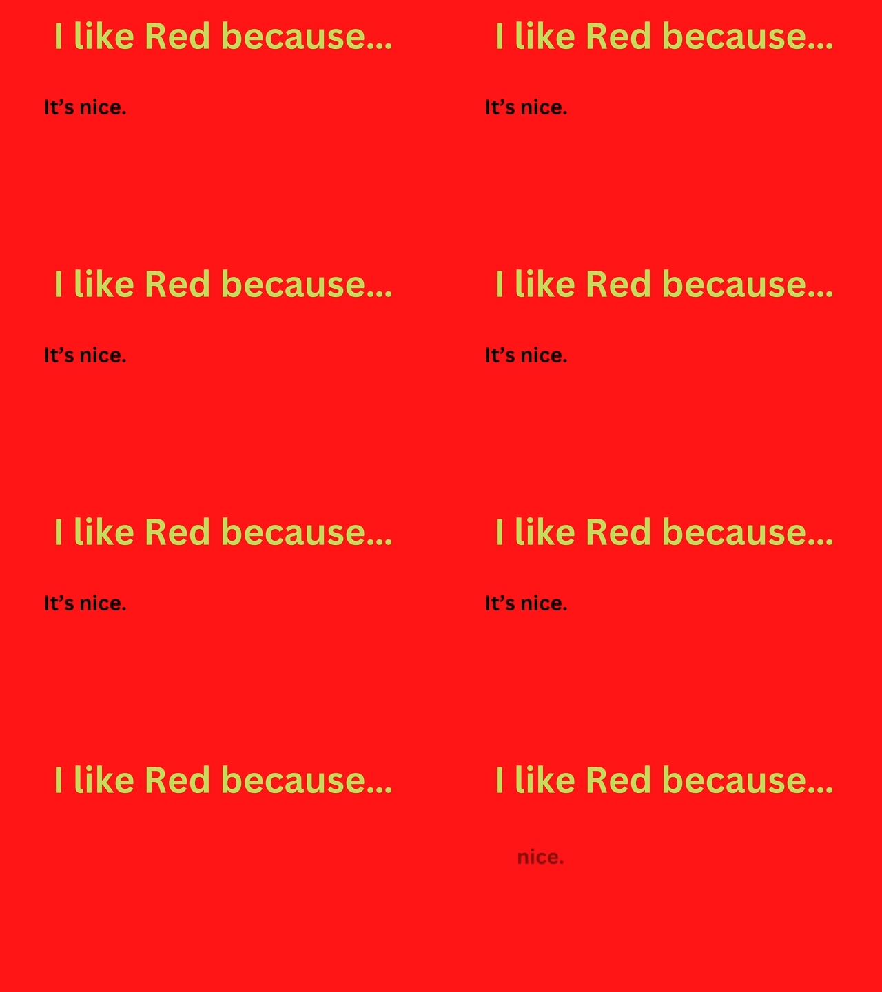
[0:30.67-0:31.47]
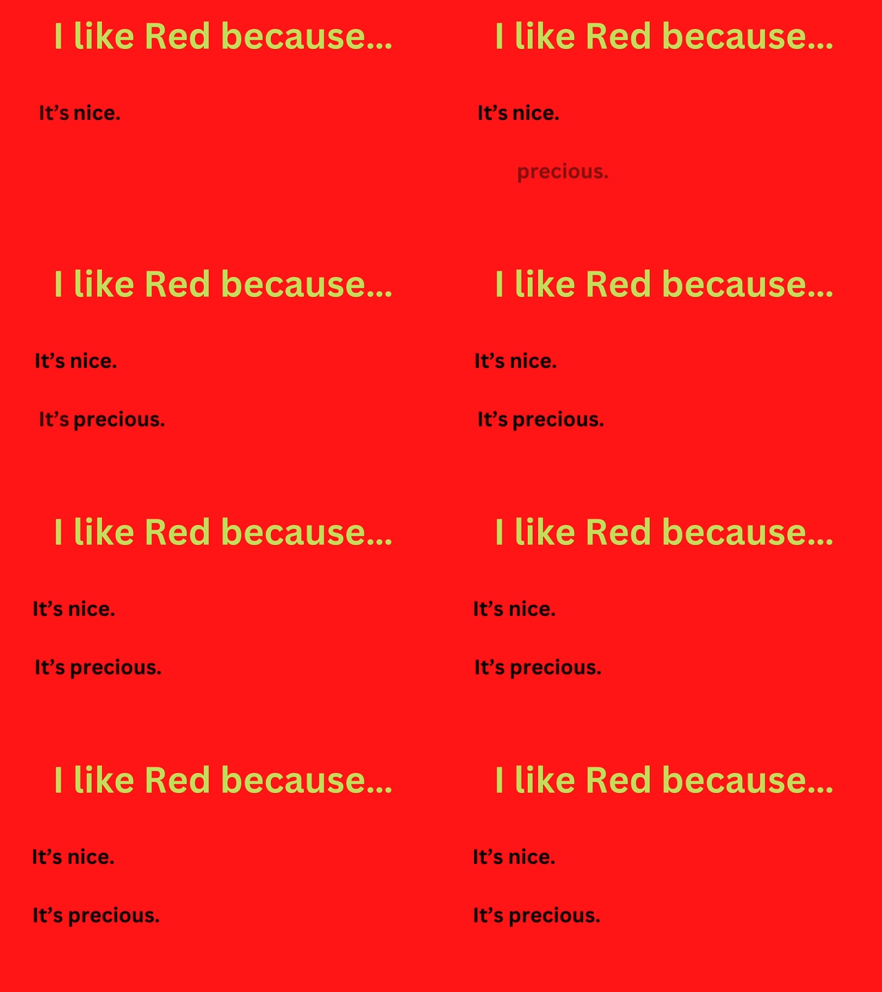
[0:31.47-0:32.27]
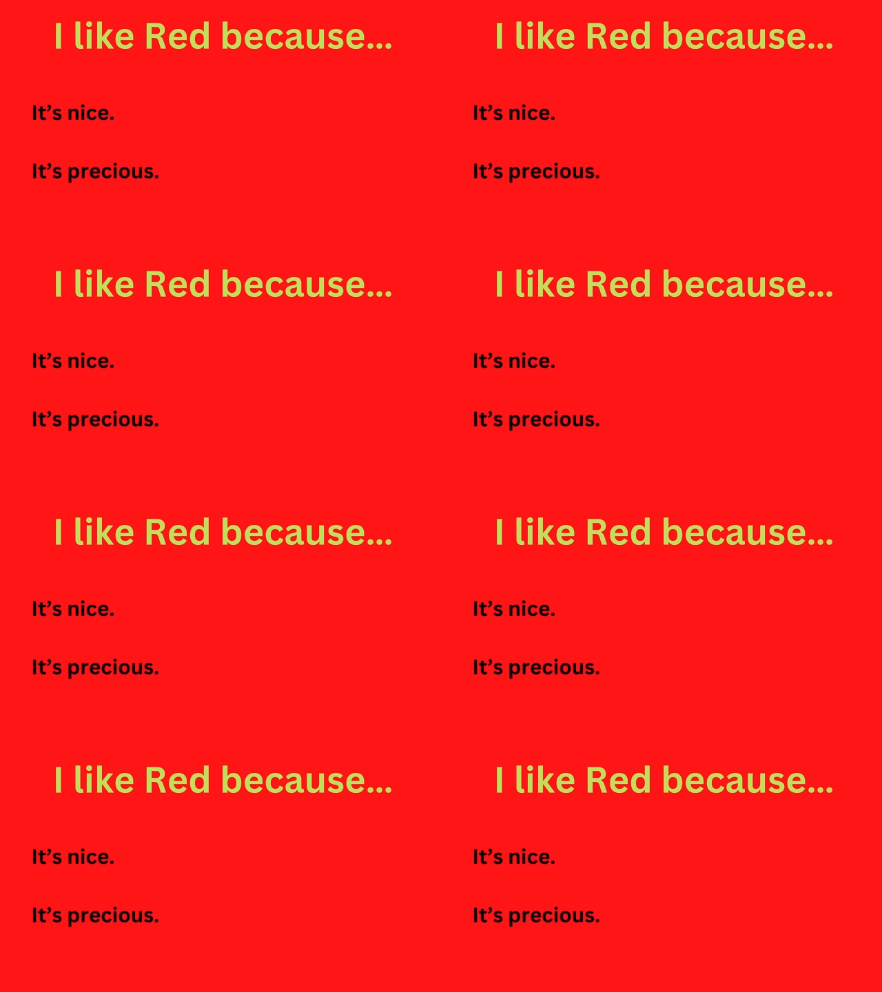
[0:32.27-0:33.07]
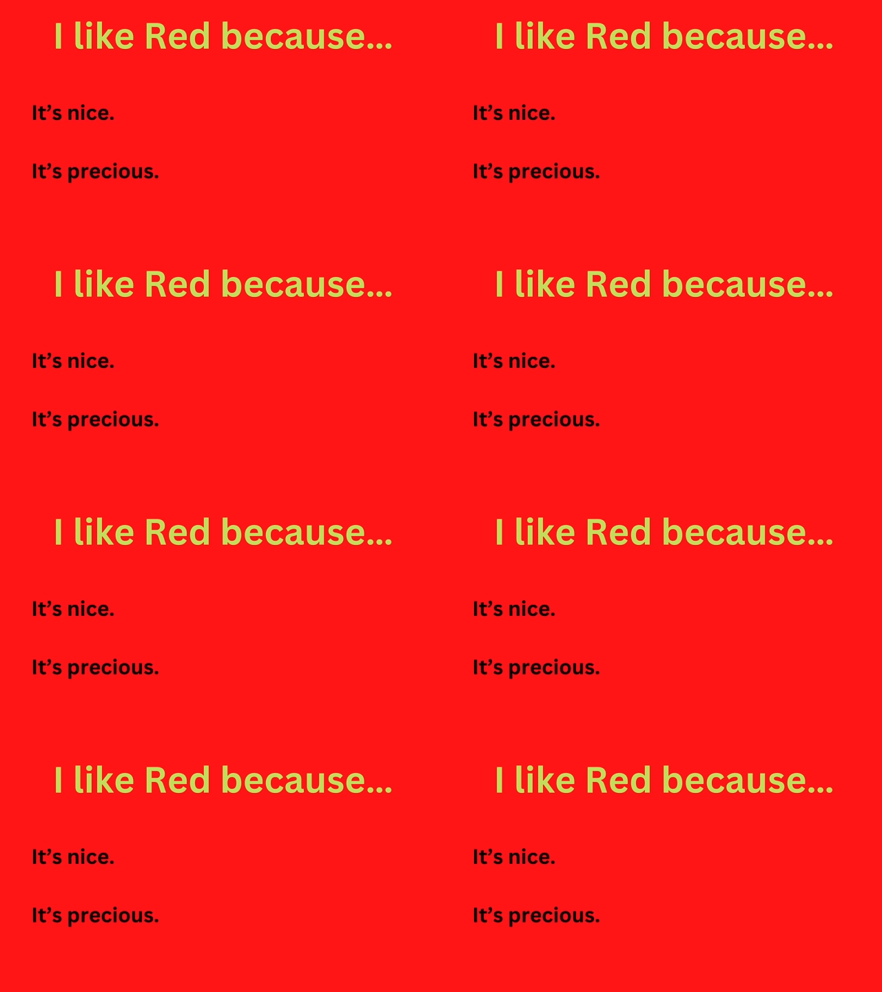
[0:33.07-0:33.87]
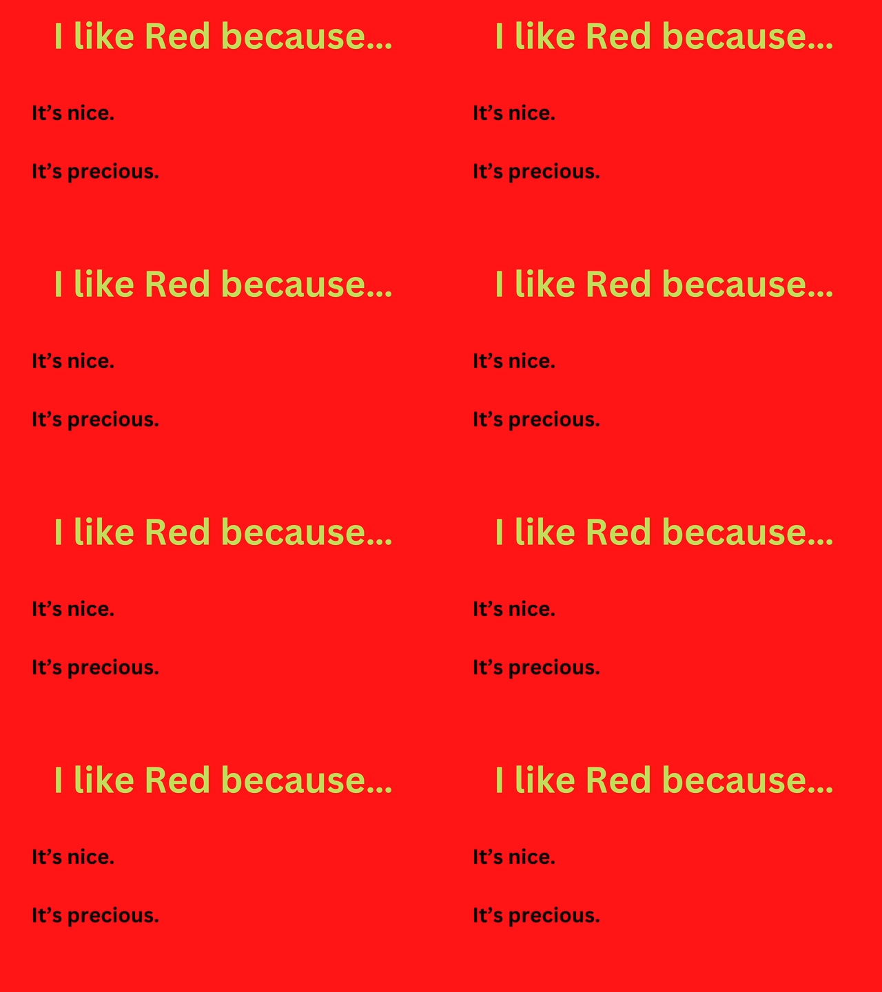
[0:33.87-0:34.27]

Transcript: No face is visible, so there are no lips to read.